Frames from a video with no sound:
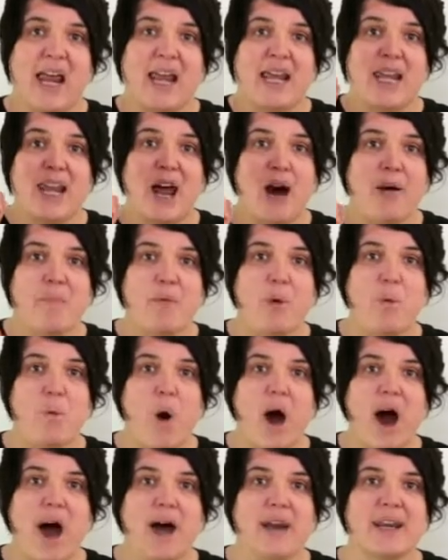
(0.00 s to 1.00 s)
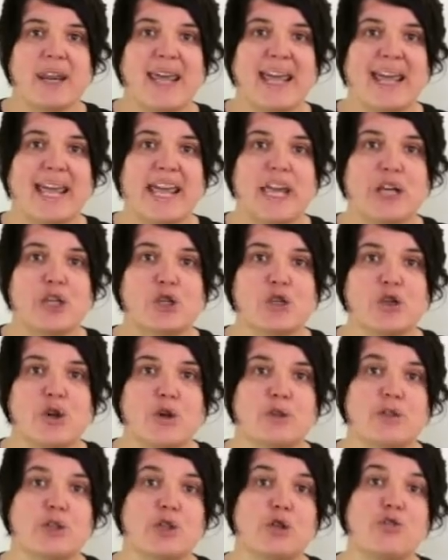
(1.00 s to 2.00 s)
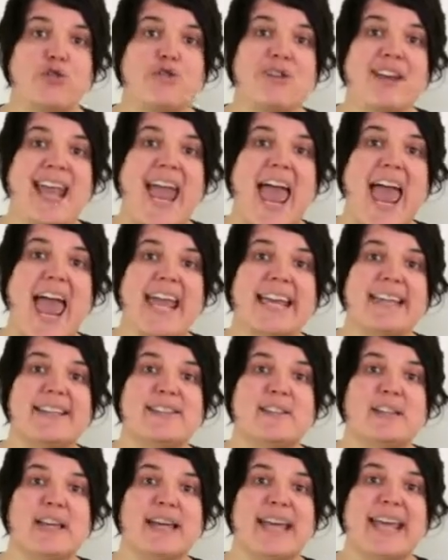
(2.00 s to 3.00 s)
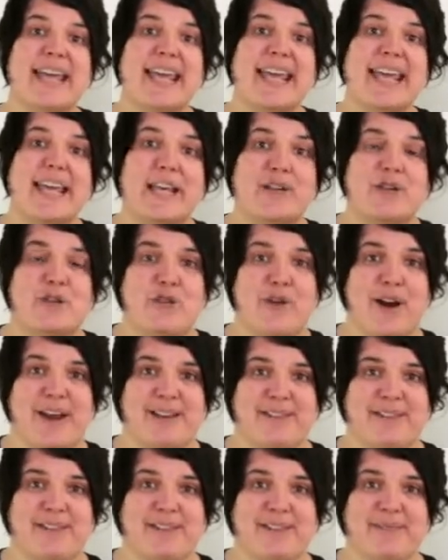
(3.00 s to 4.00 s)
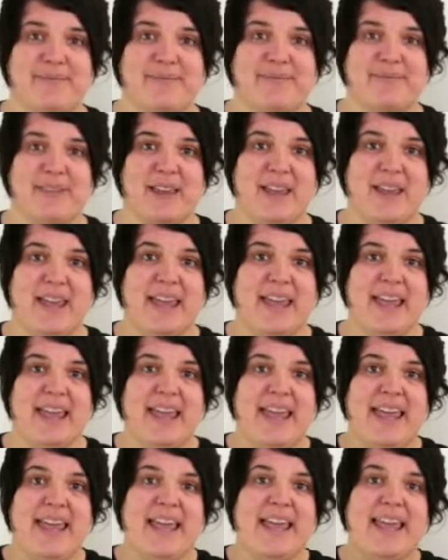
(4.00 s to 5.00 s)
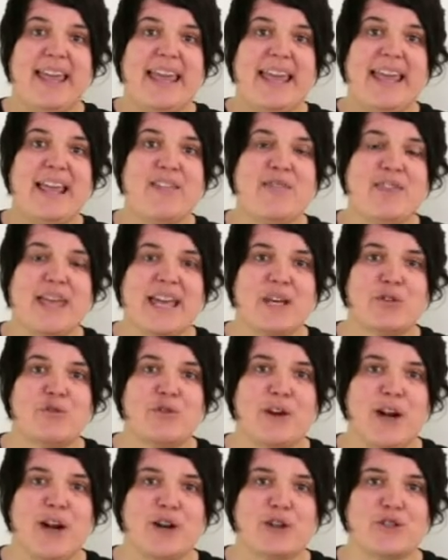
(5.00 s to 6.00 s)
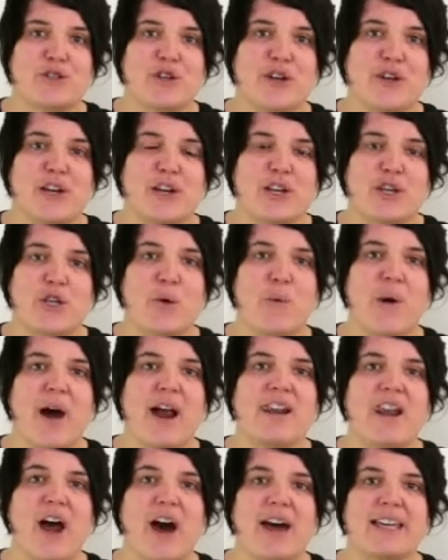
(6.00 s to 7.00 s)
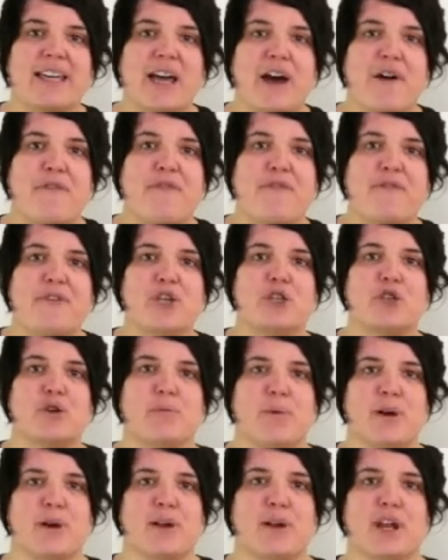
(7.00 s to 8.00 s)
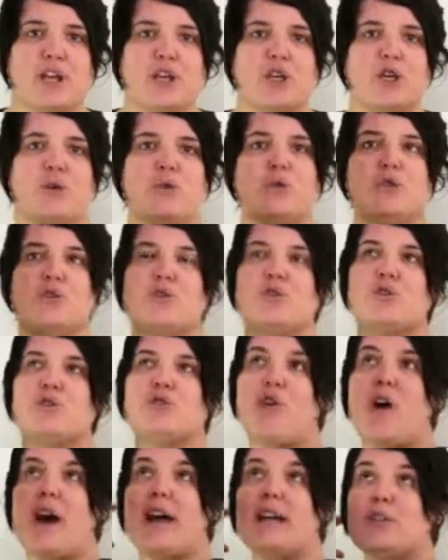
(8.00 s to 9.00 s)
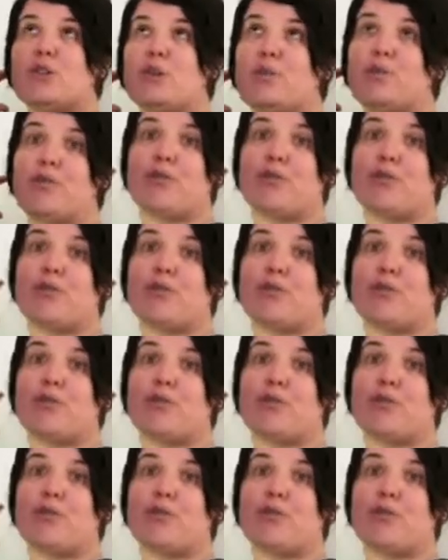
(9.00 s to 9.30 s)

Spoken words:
Number one, it should create interest. In the introduction, you are like a fisherman. You should try to